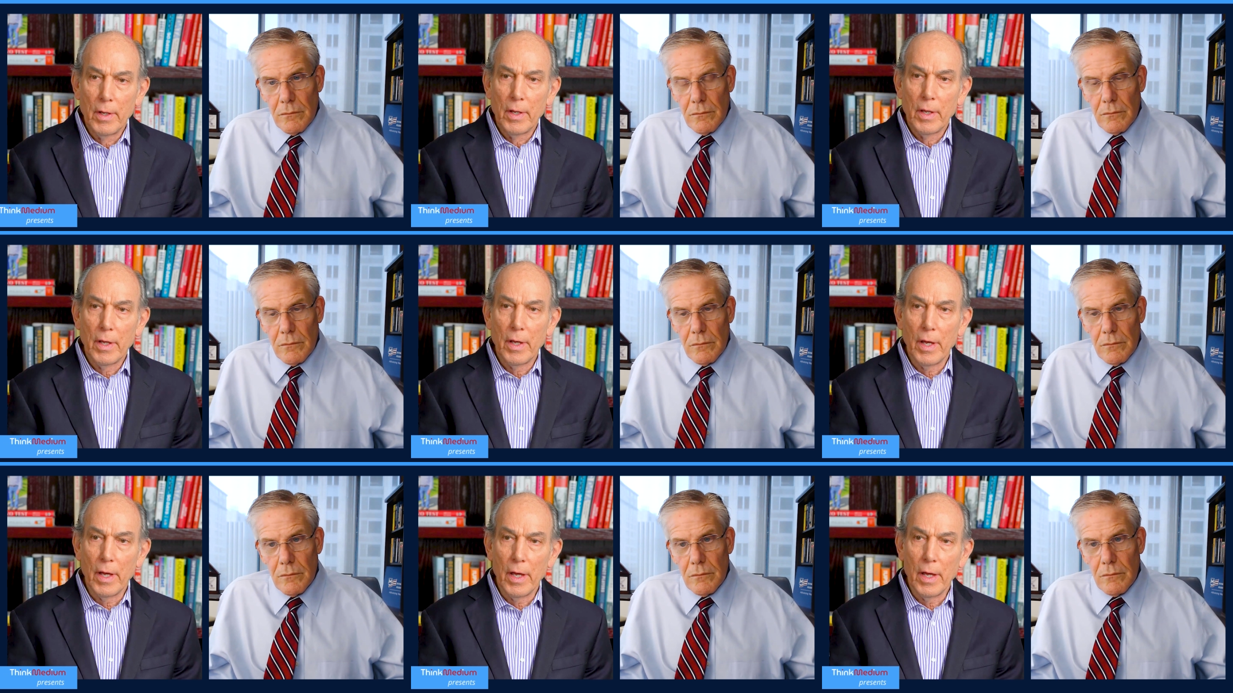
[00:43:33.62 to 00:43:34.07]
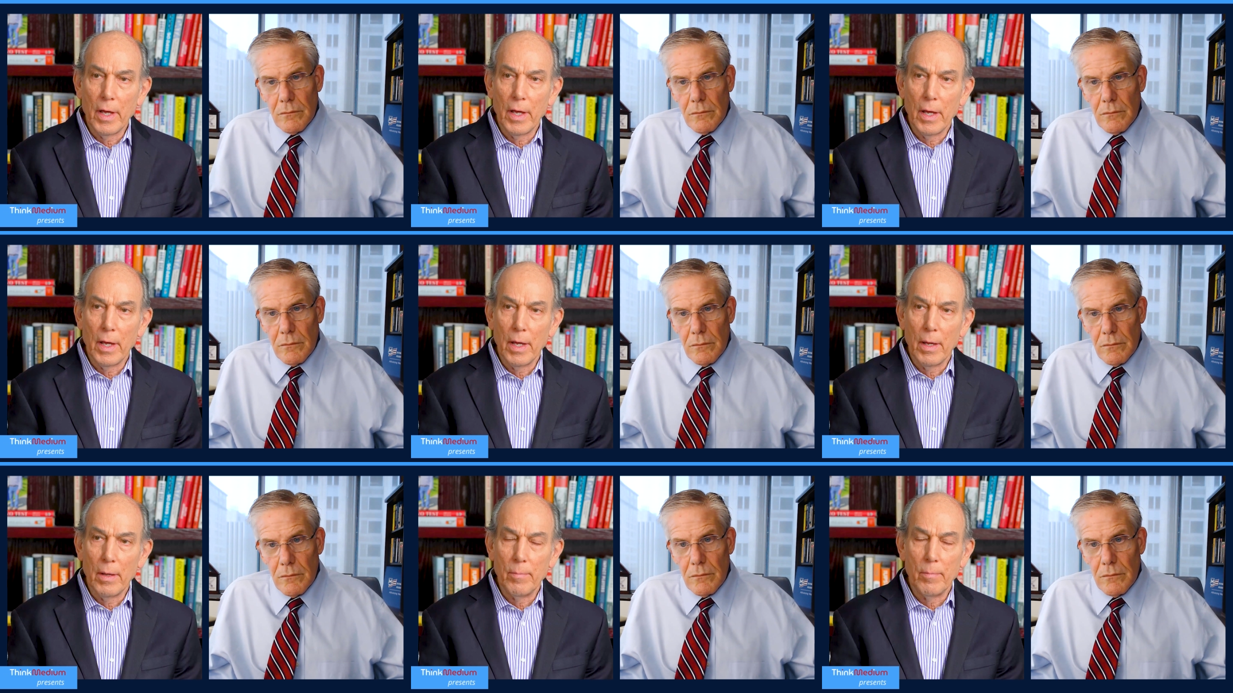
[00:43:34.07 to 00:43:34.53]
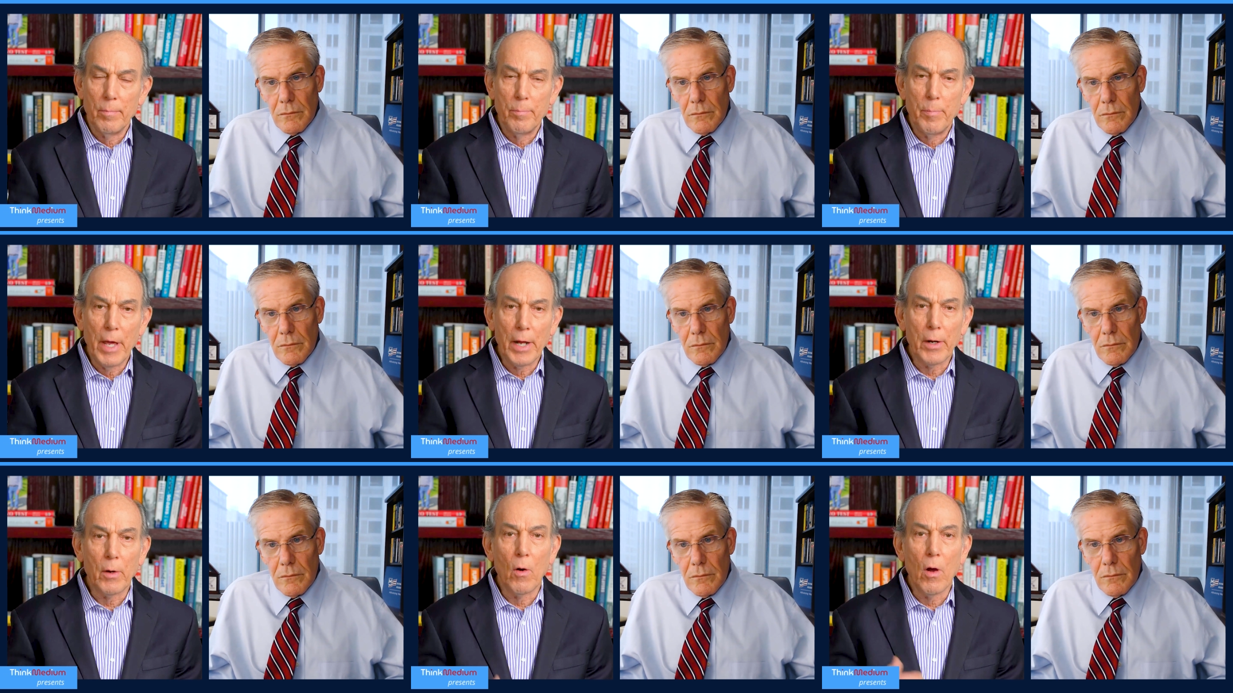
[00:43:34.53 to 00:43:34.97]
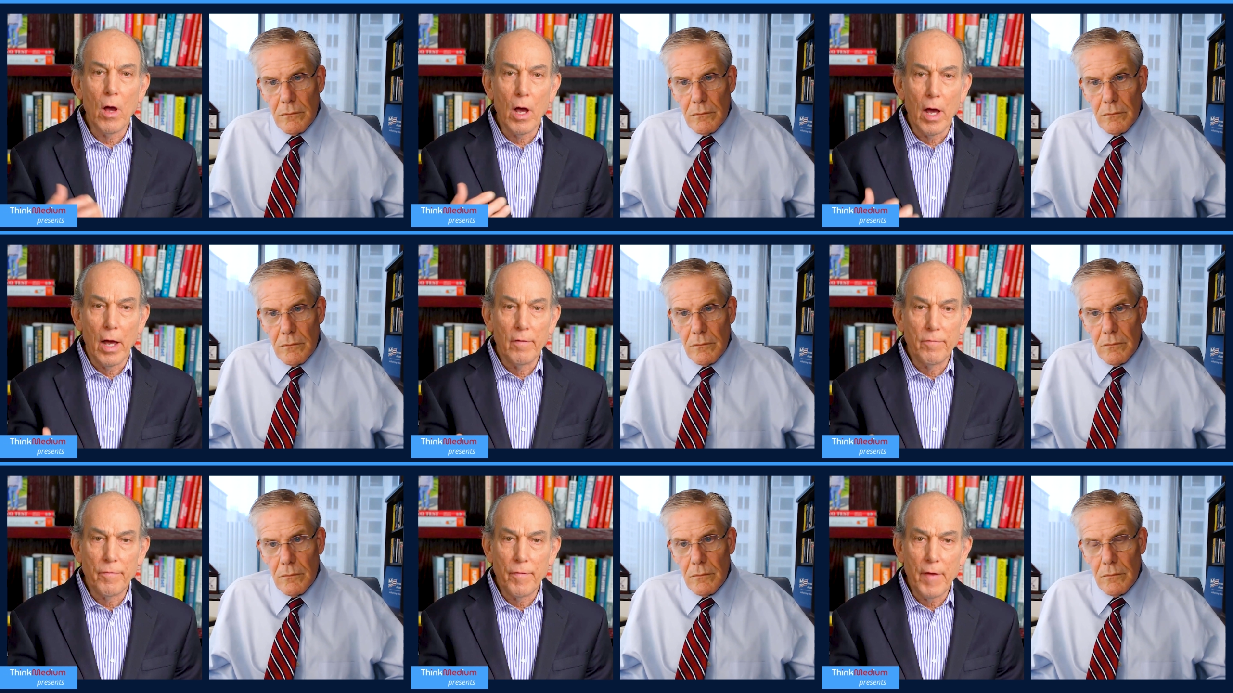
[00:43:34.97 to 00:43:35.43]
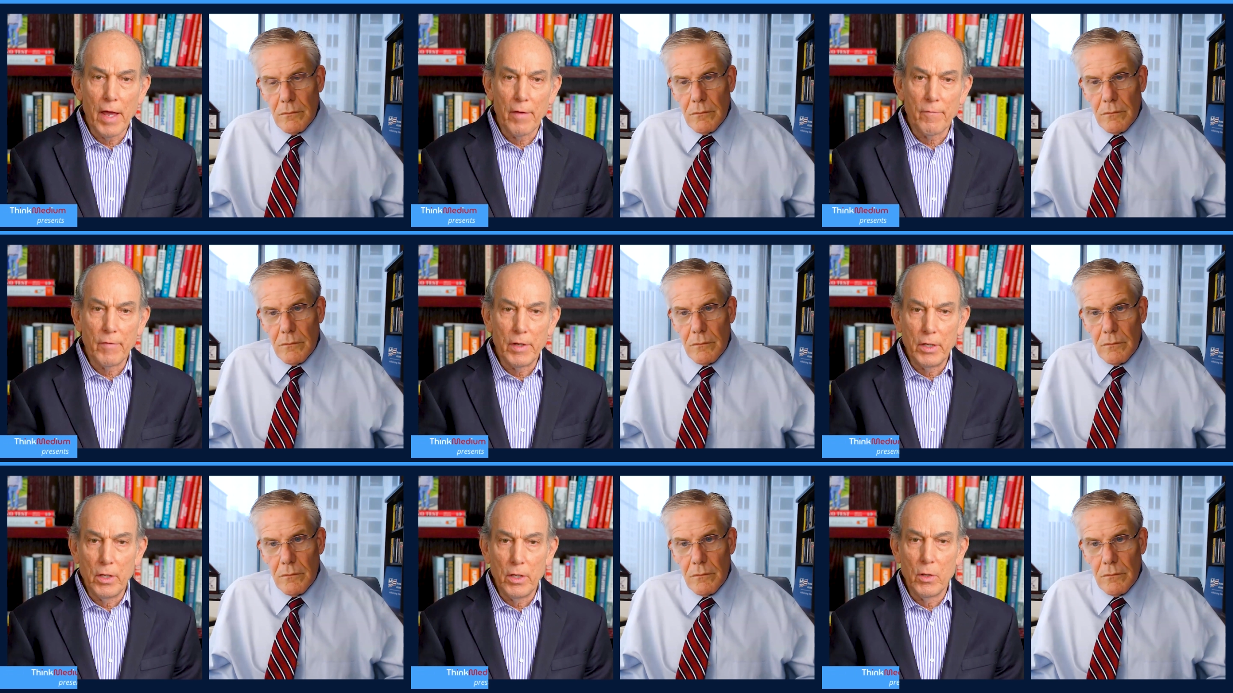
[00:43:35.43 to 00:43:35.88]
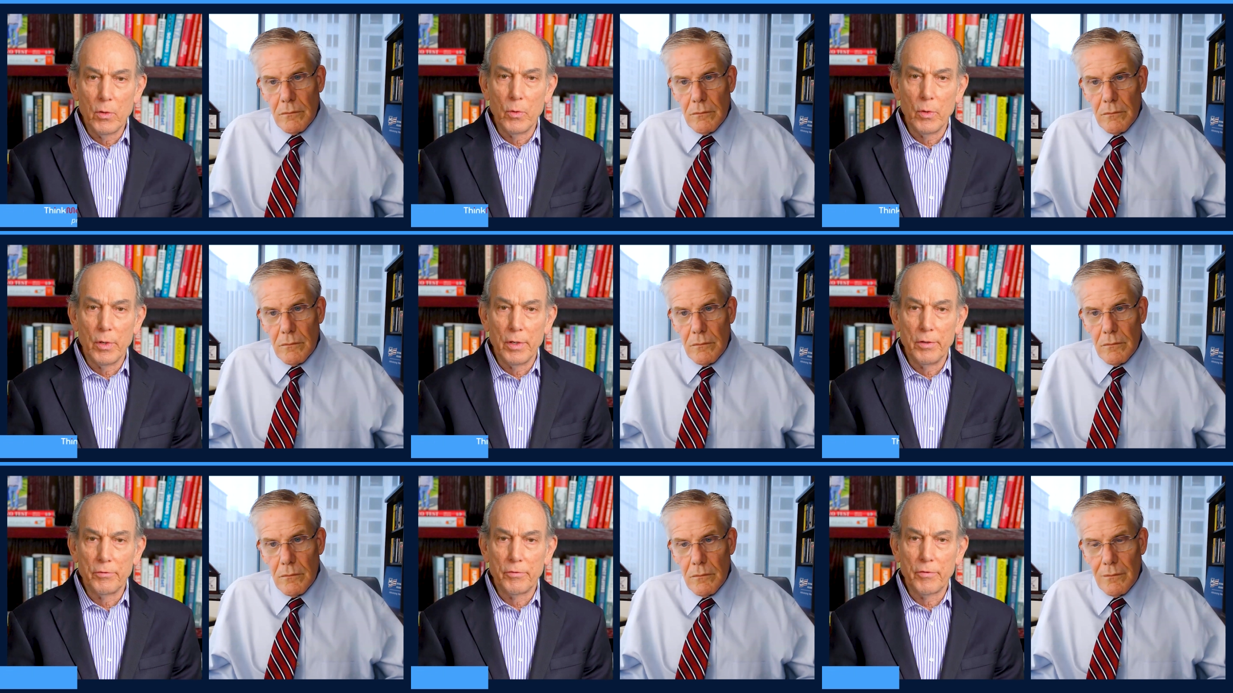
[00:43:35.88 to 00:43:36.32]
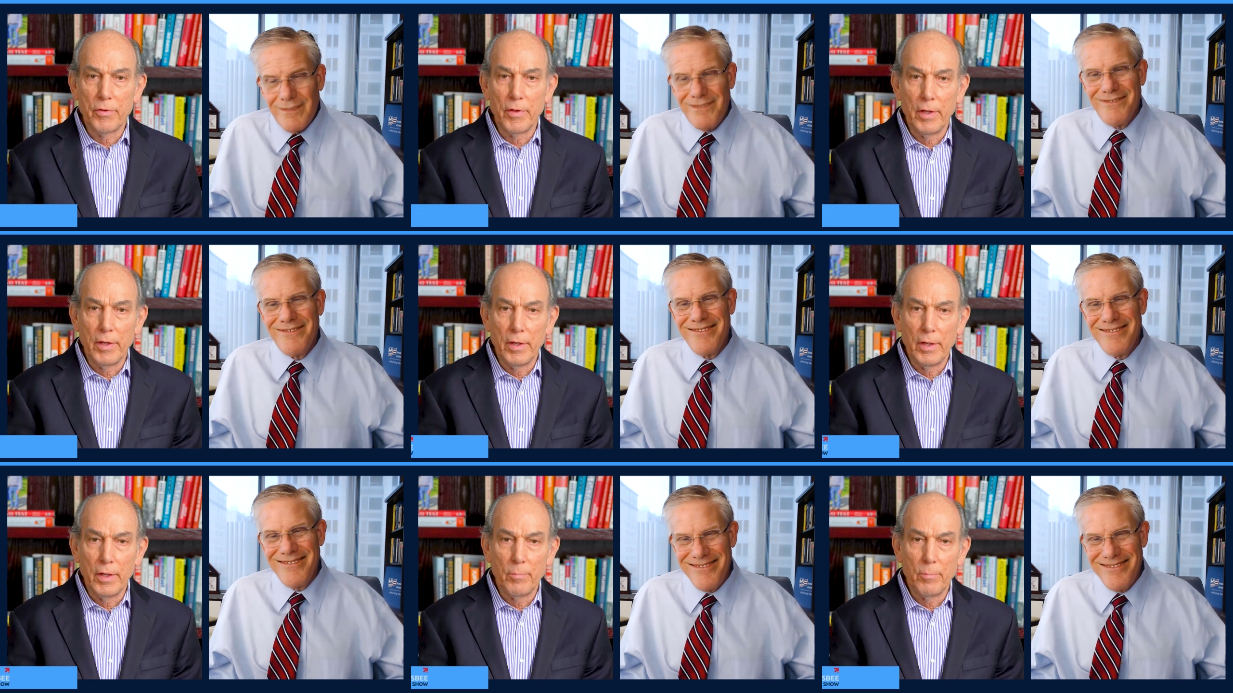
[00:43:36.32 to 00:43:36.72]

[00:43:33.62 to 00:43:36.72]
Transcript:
Speaker 1: Uh, better off having you as the